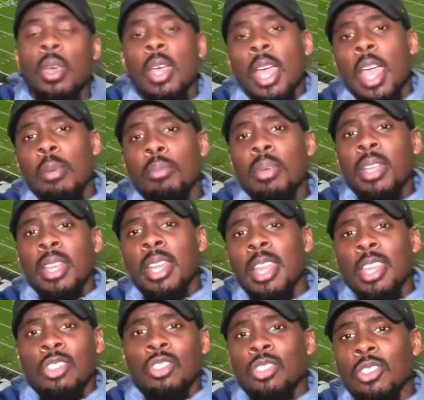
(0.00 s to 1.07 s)
and bringing
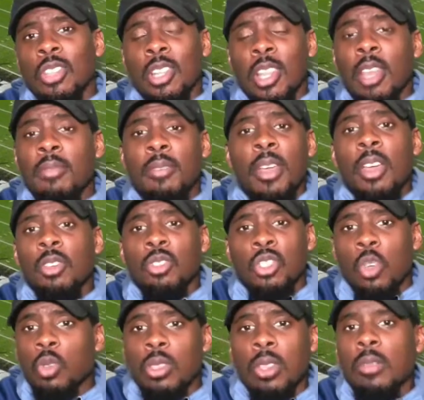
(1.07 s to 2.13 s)
in Linval
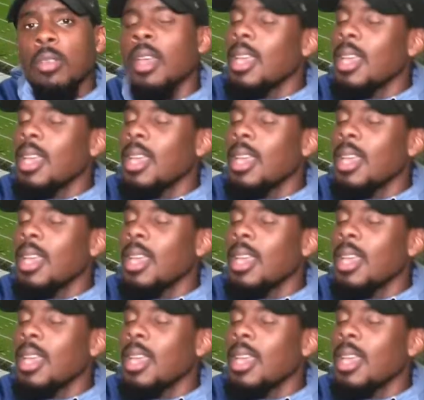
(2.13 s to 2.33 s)
Joseph,